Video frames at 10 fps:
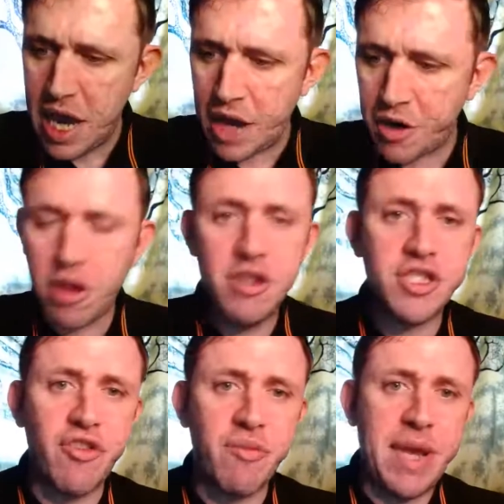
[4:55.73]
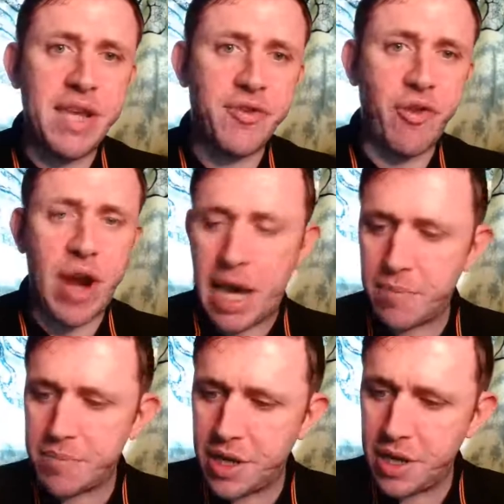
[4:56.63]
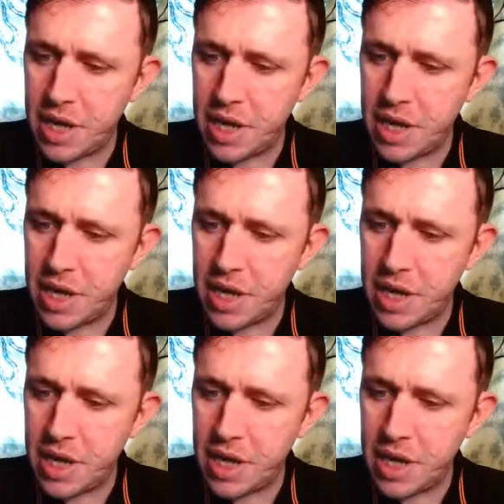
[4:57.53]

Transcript: An illusion of being trapped.